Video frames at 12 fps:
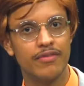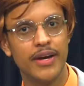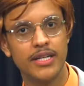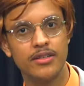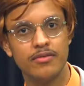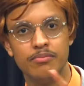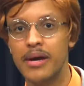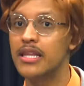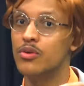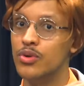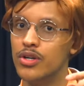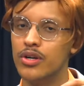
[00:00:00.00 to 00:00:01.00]
effective,
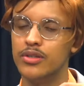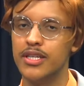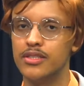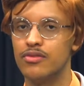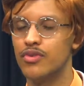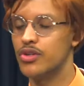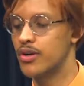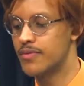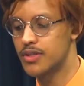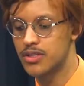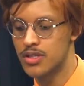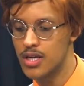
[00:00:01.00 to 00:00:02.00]
mainly when they're tested for their
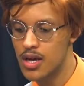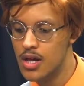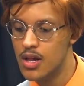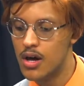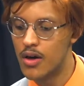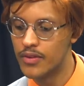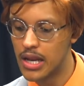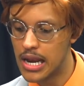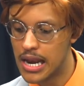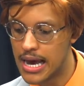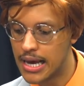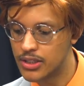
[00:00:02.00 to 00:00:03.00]
efficacy on The
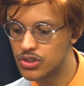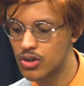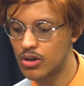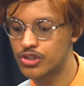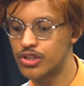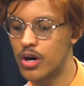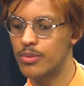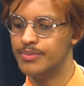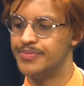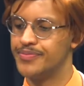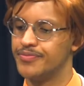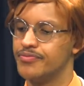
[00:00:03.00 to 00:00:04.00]
Last Talk
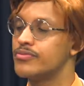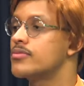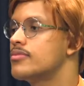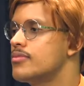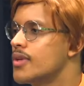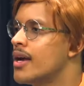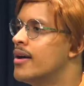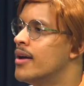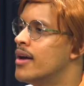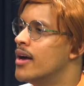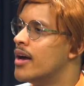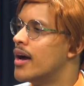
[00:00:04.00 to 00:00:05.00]
Show.
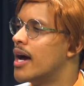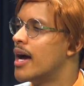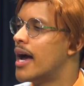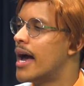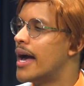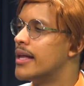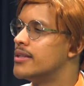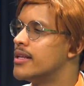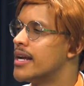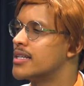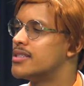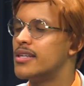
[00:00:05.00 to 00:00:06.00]
Uh, the
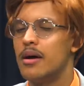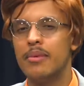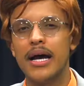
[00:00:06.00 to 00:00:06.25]
next step,